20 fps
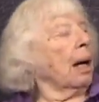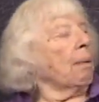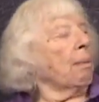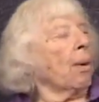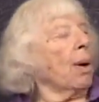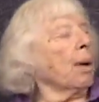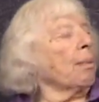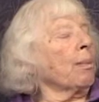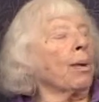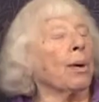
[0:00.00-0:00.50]

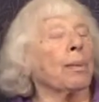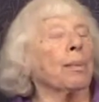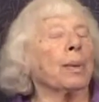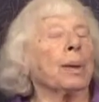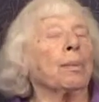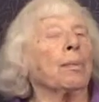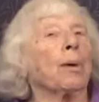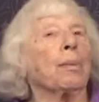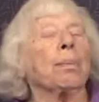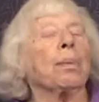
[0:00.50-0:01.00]
what
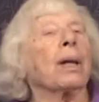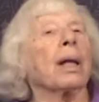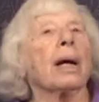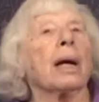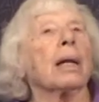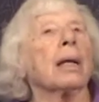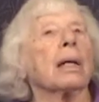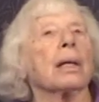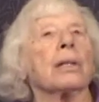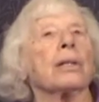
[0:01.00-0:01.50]
women were
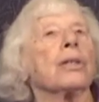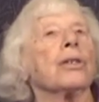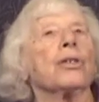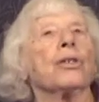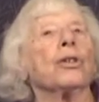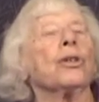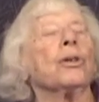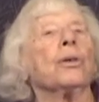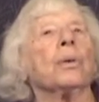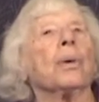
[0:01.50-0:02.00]
planning to
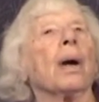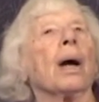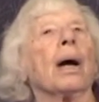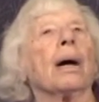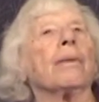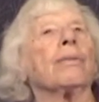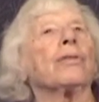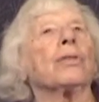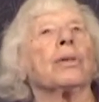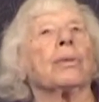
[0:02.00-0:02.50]
do
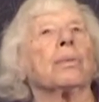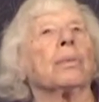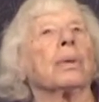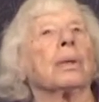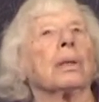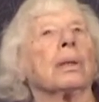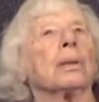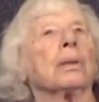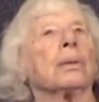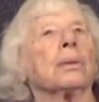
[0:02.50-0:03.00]
after
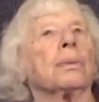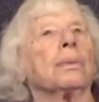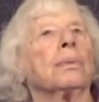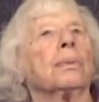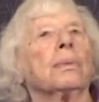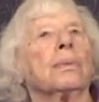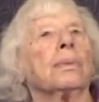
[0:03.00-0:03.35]
World